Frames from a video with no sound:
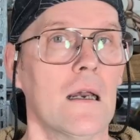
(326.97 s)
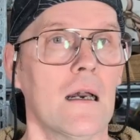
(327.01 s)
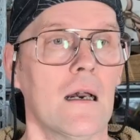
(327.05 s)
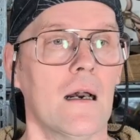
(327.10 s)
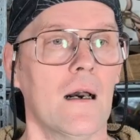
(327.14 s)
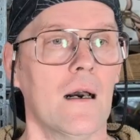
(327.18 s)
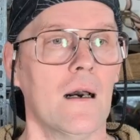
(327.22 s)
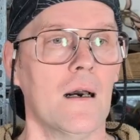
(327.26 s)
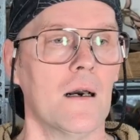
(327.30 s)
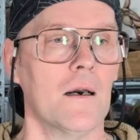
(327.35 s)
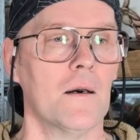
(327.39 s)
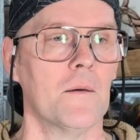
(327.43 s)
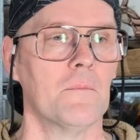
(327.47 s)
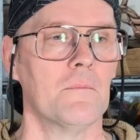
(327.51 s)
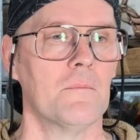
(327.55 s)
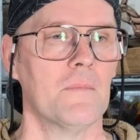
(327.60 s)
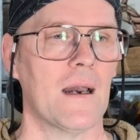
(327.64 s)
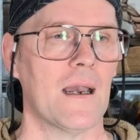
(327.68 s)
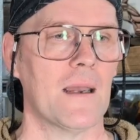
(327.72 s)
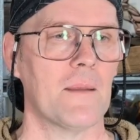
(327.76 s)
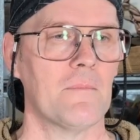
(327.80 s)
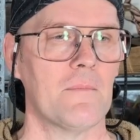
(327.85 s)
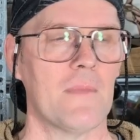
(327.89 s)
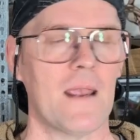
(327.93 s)

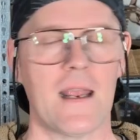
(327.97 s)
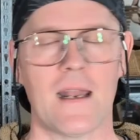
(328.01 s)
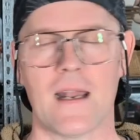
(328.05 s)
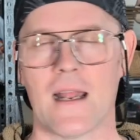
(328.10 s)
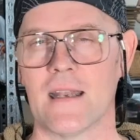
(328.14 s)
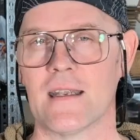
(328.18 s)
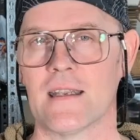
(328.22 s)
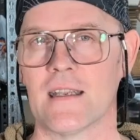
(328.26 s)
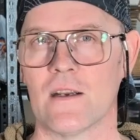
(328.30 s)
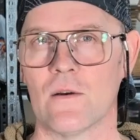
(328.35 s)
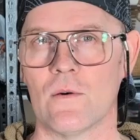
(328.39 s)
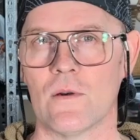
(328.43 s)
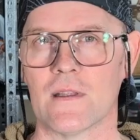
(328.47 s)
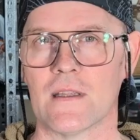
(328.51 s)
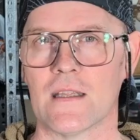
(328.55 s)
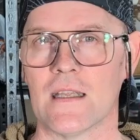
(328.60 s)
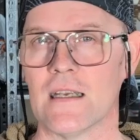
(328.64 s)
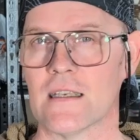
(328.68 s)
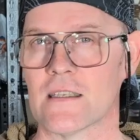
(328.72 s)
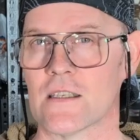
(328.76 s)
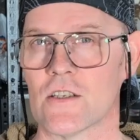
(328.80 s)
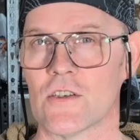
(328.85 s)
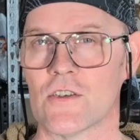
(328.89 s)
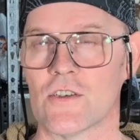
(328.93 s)
My main idea with
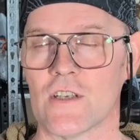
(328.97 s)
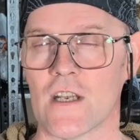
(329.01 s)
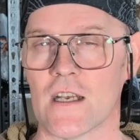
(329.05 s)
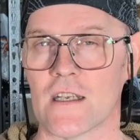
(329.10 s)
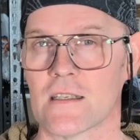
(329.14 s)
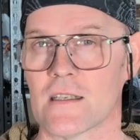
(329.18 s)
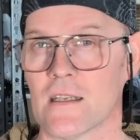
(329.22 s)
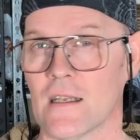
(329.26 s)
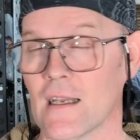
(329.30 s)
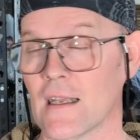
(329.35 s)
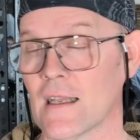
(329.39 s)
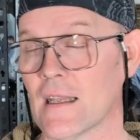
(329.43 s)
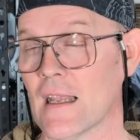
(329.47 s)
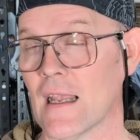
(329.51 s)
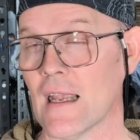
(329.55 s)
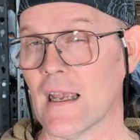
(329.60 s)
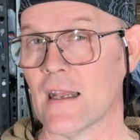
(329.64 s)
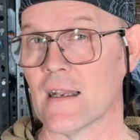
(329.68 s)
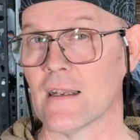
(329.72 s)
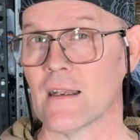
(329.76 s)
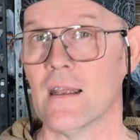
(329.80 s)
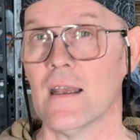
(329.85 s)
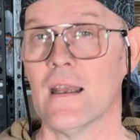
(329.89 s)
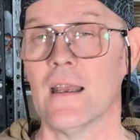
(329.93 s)
this is just,
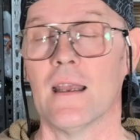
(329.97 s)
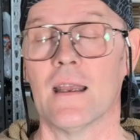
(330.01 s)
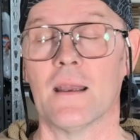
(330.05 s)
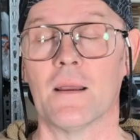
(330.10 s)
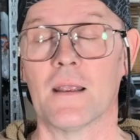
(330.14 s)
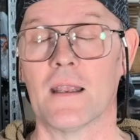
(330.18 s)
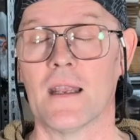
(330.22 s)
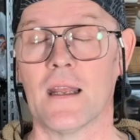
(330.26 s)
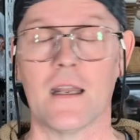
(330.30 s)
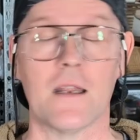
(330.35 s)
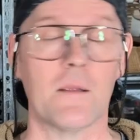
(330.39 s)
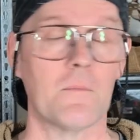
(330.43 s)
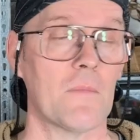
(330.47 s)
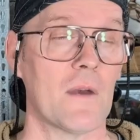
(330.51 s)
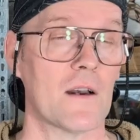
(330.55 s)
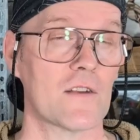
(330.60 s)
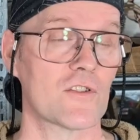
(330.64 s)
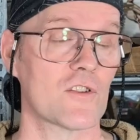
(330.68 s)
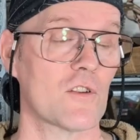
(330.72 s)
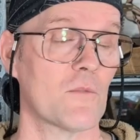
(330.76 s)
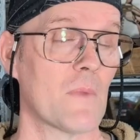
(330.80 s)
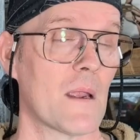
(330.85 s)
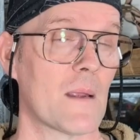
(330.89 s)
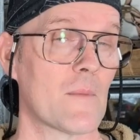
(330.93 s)
again, getting
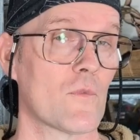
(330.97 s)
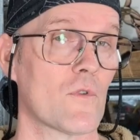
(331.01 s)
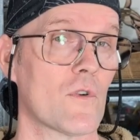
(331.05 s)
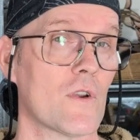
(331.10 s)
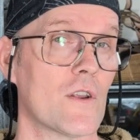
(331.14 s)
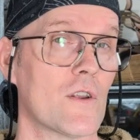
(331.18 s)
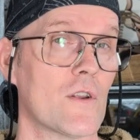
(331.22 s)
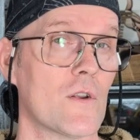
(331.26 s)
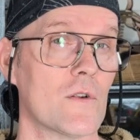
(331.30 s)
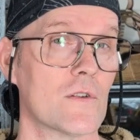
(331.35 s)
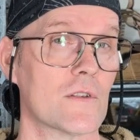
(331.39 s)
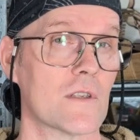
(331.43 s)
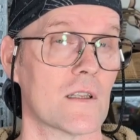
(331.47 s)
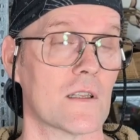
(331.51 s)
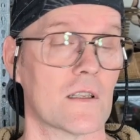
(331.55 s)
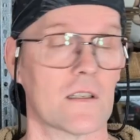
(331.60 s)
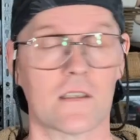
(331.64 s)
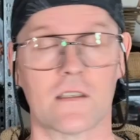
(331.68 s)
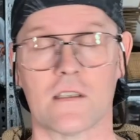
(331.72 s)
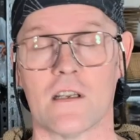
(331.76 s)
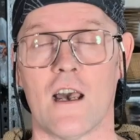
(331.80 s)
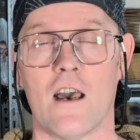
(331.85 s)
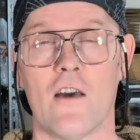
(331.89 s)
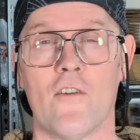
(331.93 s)
muscle memory using the
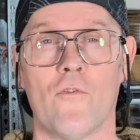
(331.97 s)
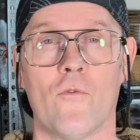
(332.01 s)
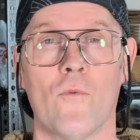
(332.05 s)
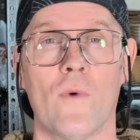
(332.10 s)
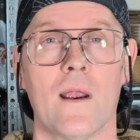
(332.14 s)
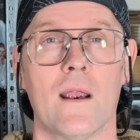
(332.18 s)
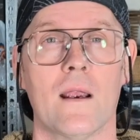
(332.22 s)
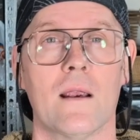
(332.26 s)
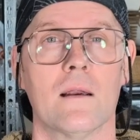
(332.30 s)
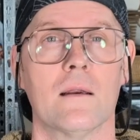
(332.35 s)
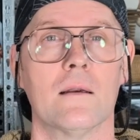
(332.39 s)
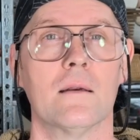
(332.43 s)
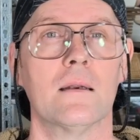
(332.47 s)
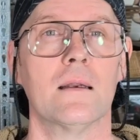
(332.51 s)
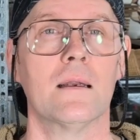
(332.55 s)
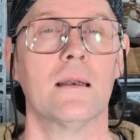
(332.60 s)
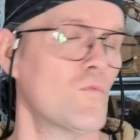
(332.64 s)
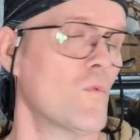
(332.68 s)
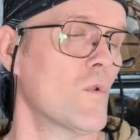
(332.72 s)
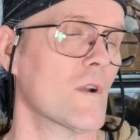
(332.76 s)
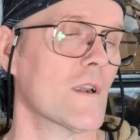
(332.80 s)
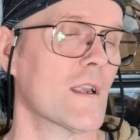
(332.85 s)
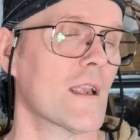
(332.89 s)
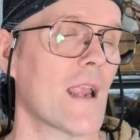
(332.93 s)
software,
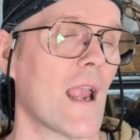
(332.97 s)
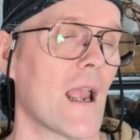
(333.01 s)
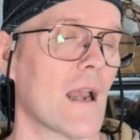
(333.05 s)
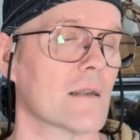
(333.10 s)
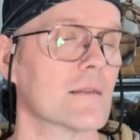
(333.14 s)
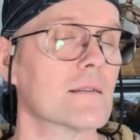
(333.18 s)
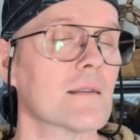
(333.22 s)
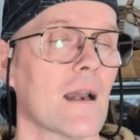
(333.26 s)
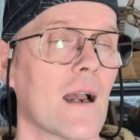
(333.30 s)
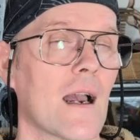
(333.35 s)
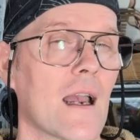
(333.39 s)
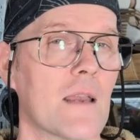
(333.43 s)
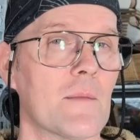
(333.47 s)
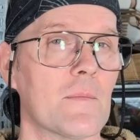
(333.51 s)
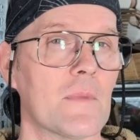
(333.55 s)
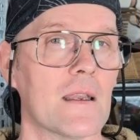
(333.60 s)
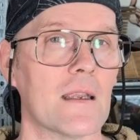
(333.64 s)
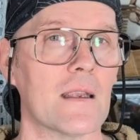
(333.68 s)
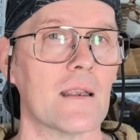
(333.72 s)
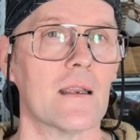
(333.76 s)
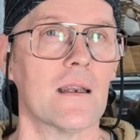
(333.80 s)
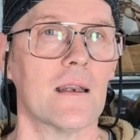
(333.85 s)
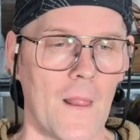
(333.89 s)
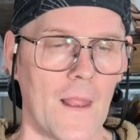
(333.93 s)
working out
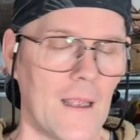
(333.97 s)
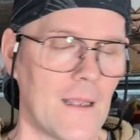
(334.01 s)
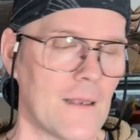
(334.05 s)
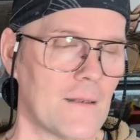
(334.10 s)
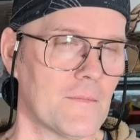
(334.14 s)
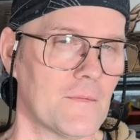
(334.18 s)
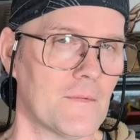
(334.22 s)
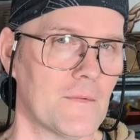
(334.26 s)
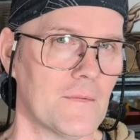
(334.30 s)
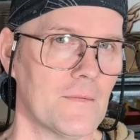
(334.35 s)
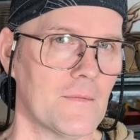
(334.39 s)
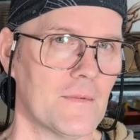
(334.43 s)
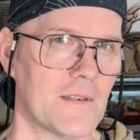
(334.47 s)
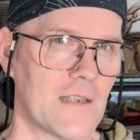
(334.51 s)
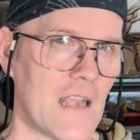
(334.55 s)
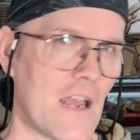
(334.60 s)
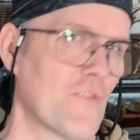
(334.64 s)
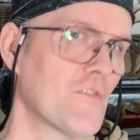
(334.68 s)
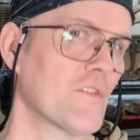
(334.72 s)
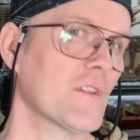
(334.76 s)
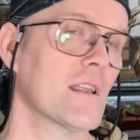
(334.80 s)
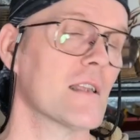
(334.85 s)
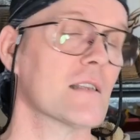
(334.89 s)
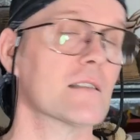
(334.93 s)
timing. It
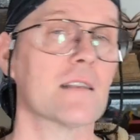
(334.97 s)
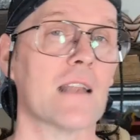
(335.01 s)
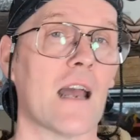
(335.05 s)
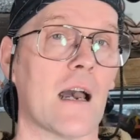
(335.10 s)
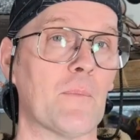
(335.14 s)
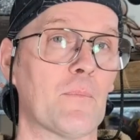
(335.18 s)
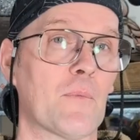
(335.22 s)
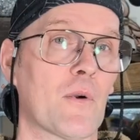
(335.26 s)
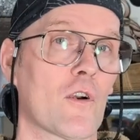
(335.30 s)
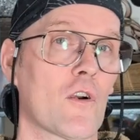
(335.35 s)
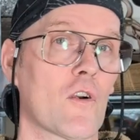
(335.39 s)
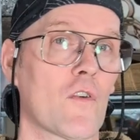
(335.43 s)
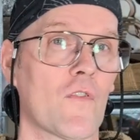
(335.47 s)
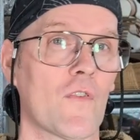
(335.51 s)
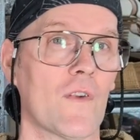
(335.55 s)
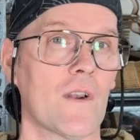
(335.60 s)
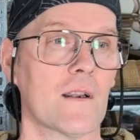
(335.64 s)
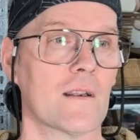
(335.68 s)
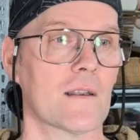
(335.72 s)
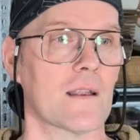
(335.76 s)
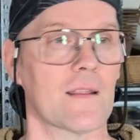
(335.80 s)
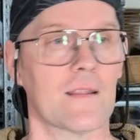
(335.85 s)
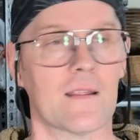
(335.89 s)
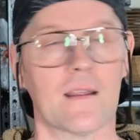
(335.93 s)
definitely is not
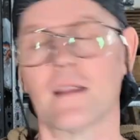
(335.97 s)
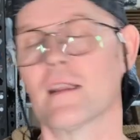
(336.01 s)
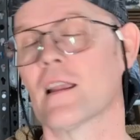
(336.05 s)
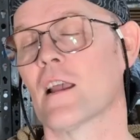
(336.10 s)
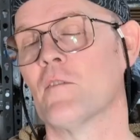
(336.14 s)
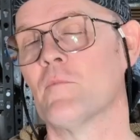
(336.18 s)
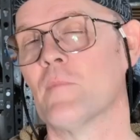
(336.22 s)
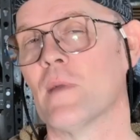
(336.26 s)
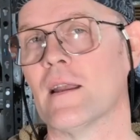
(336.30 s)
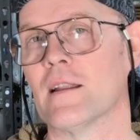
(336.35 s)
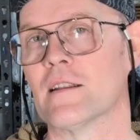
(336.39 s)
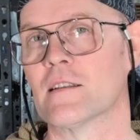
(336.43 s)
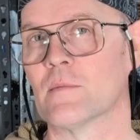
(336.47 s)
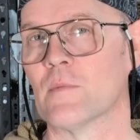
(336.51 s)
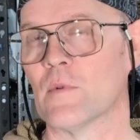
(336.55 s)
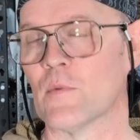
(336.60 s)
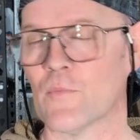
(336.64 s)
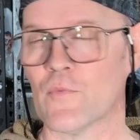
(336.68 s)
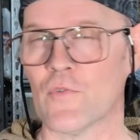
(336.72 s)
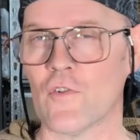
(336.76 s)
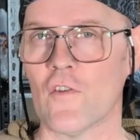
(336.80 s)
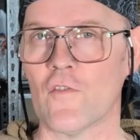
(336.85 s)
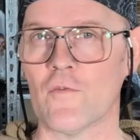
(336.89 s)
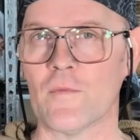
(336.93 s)
perfect. I think I've made some
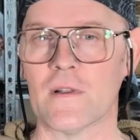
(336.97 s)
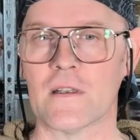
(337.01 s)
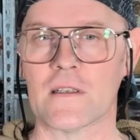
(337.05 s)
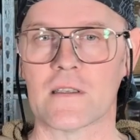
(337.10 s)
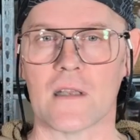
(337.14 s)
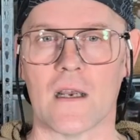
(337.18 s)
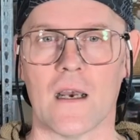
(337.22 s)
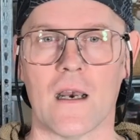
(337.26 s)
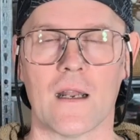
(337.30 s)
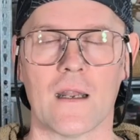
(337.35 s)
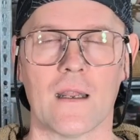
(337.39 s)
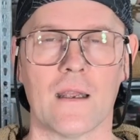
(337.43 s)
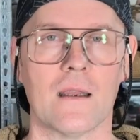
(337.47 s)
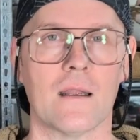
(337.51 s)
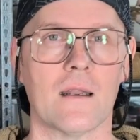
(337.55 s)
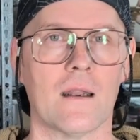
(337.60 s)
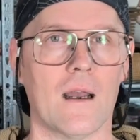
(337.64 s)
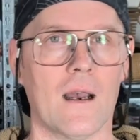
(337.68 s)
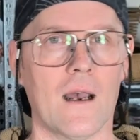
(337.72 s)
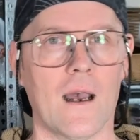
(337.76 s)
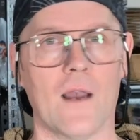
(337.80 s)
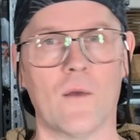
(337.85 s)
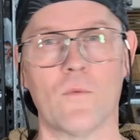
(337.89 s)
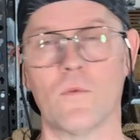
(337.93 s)
improvements on it.
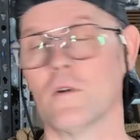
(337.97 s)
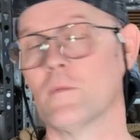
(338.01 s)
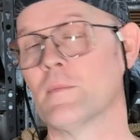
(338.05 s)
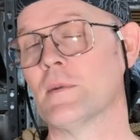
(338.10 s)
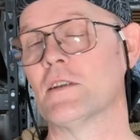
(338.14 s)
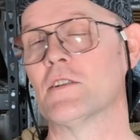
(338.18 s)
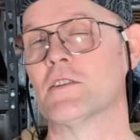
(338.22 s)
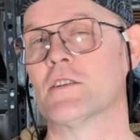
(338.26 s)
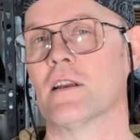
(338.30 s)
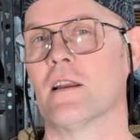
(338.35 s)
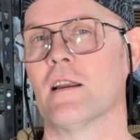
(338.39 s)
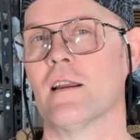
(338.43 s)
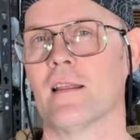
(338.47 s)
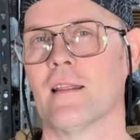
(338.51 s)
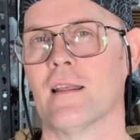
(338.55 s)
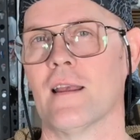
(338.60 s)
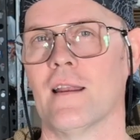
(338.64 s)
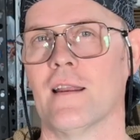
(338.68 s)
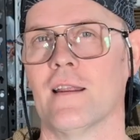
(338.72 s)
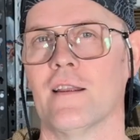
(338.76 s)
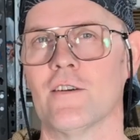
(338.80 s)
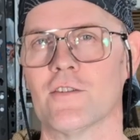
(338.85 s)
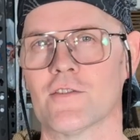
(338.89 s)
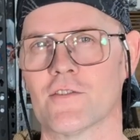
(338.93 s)
I will be sharing that
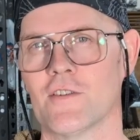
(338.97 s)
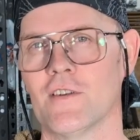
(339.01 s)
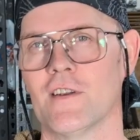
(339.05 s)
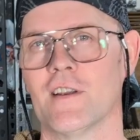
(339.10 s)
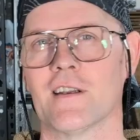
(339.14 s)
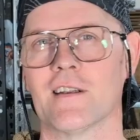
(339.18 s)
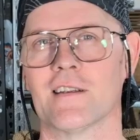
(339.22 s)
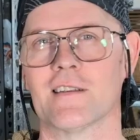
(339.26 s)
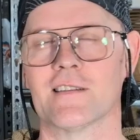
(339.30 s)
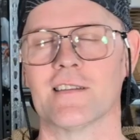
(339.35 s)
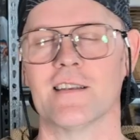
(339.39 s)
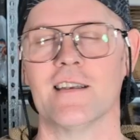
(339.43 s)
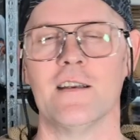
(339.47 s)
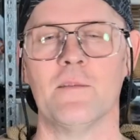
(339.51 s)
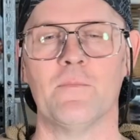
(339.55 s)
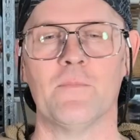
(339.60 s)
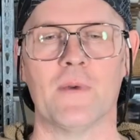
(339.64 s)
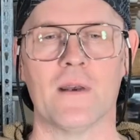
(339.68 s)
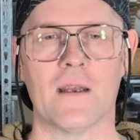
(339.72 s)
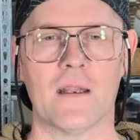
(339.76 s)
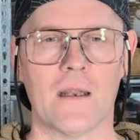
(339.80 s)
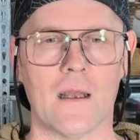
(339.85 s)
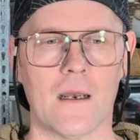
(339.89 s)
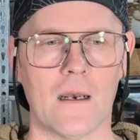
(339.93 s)
here so you can see it,
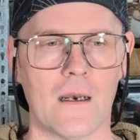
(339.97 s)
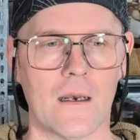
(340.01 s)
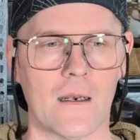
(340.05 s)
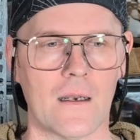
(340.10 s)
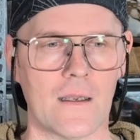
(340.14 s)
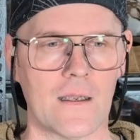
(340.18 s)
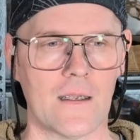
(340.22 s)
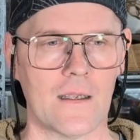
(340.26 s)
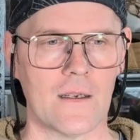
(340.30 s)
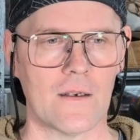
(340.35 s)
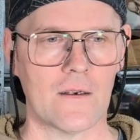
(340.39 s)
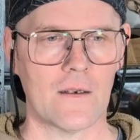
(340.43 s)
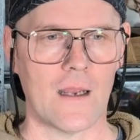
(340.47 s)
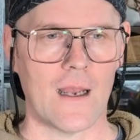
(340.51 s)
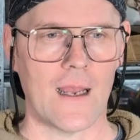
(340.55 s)
but here,